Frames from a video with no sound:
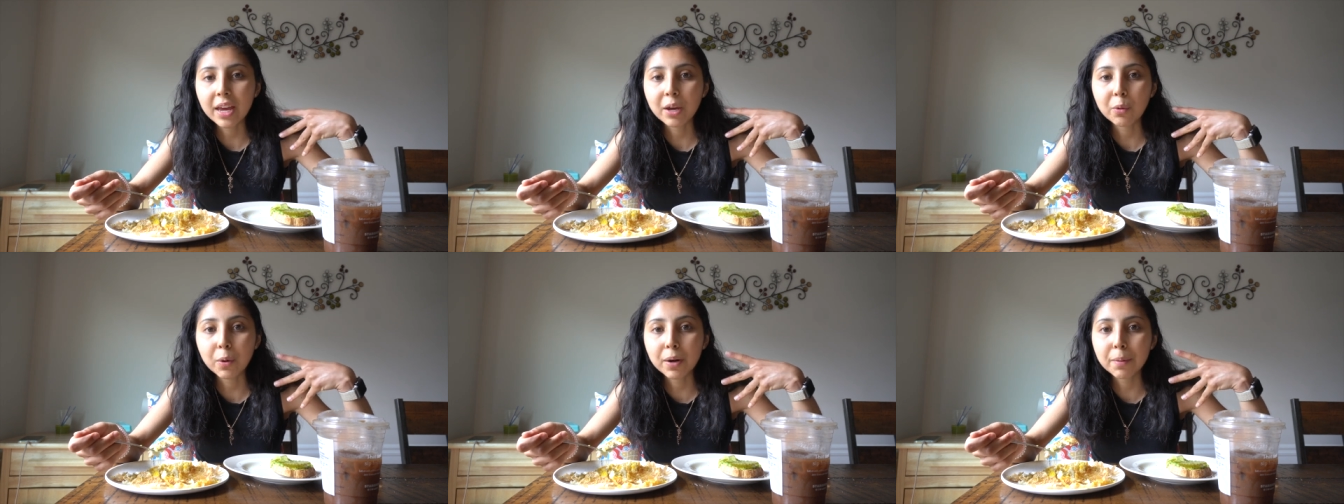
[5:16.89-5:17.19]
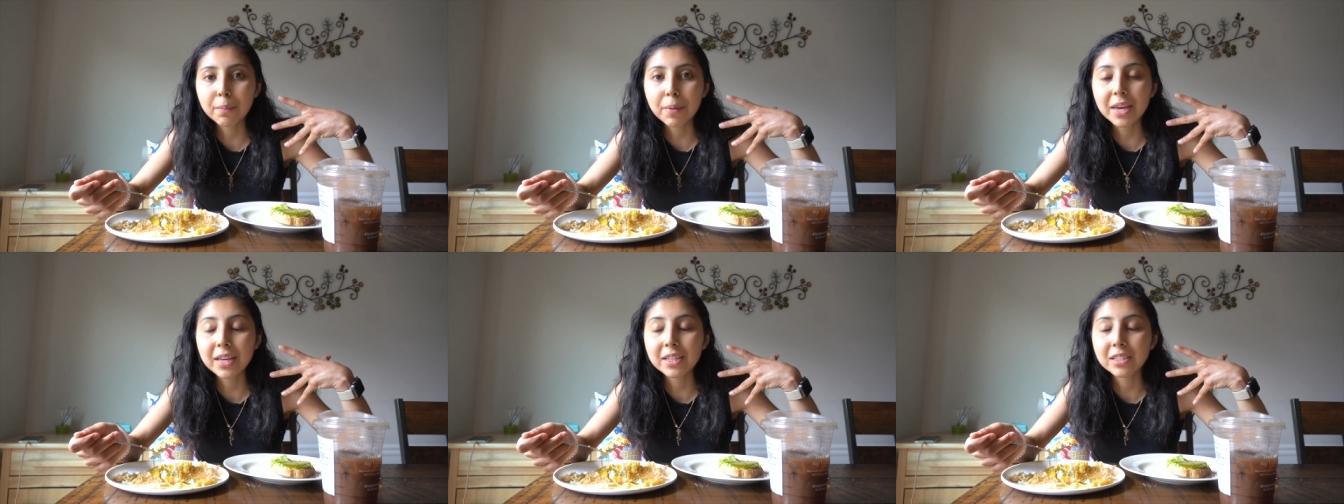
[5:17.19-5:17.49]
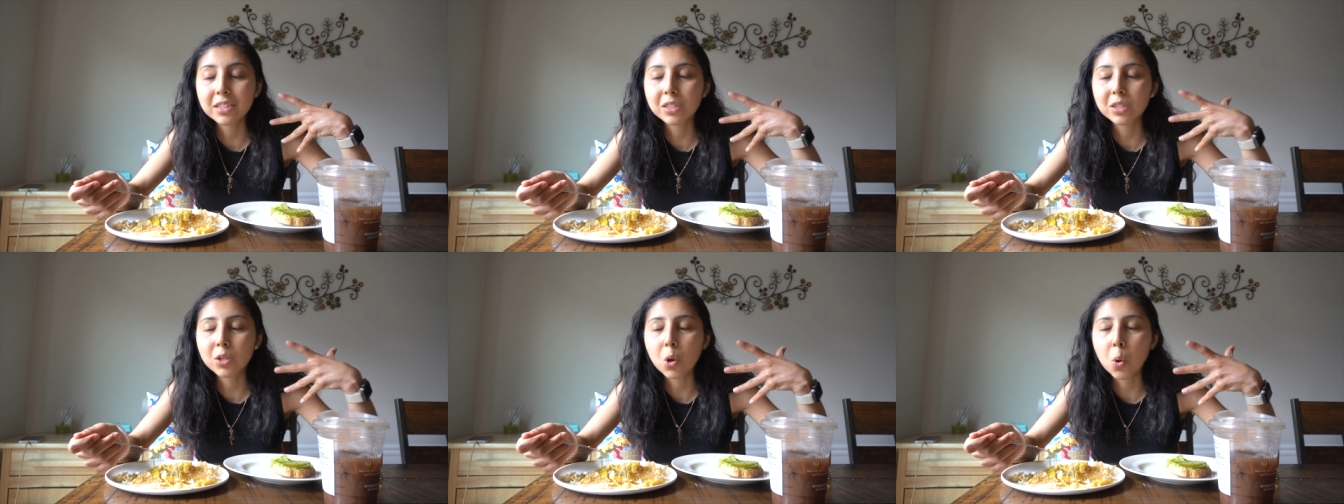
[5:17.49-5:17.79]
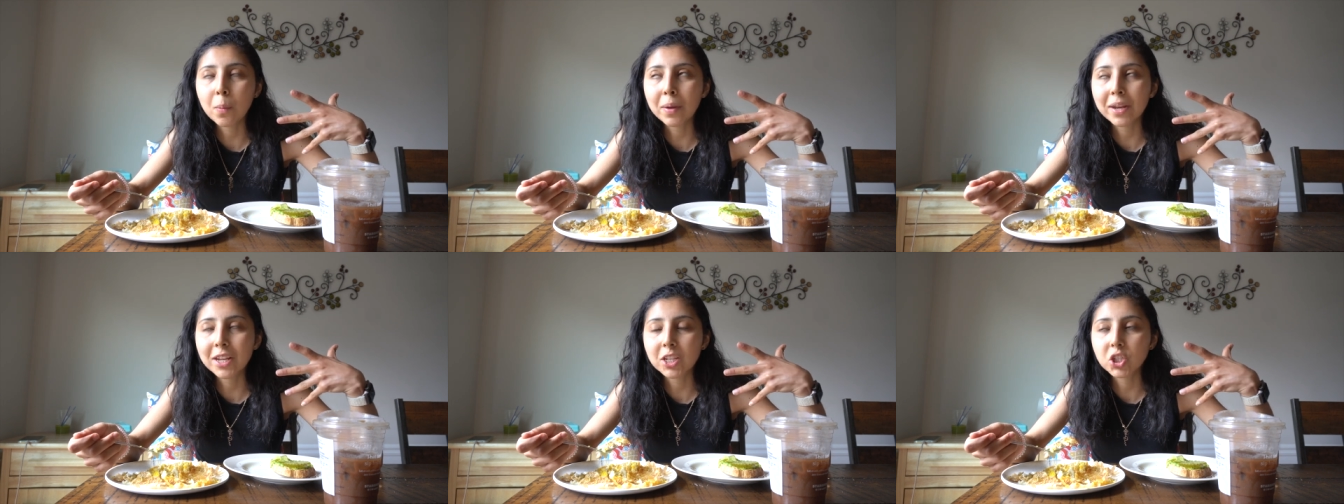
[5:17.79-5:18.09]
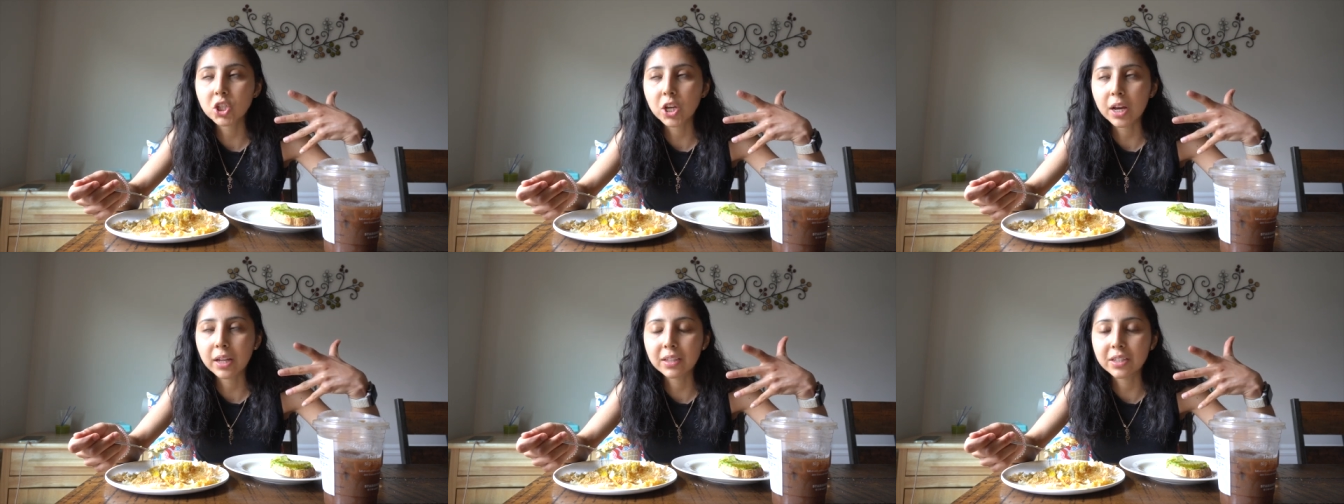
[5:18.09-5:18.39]
I wanna make so many
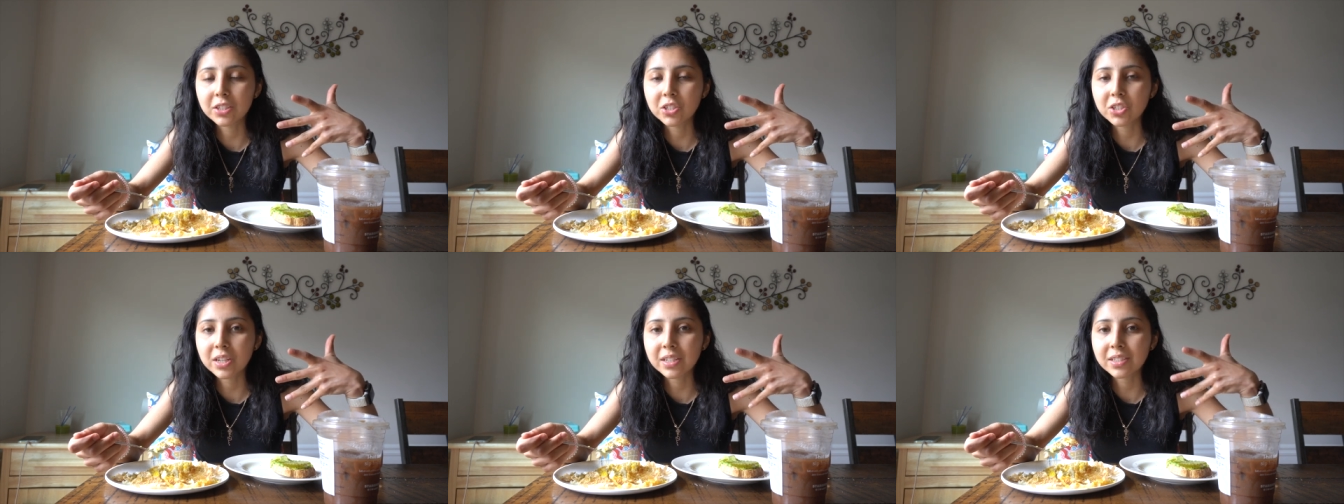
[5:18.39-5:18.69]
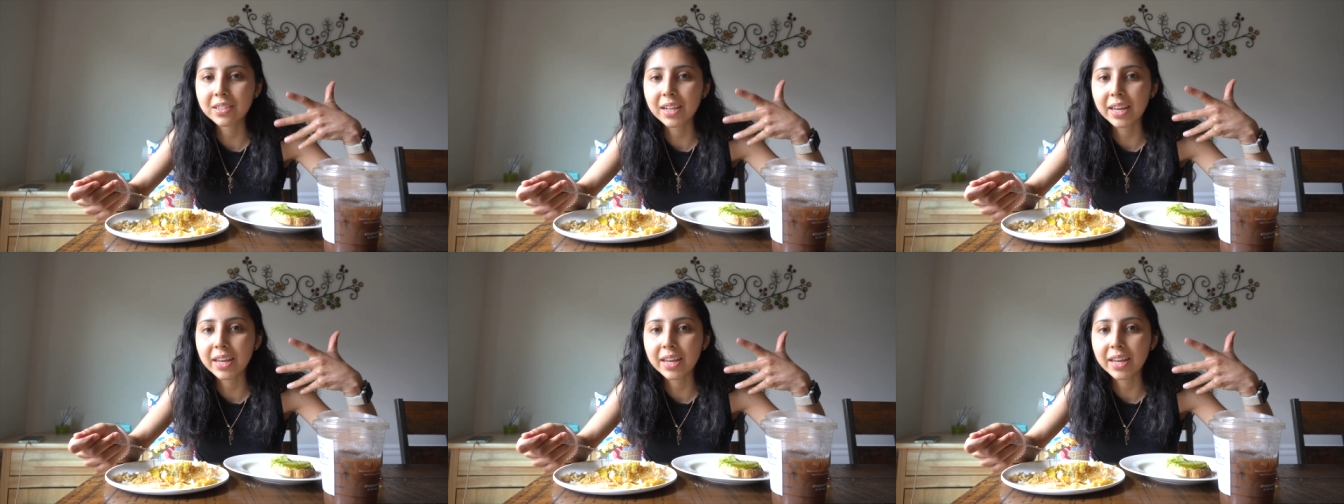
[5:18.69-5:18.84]
challenges.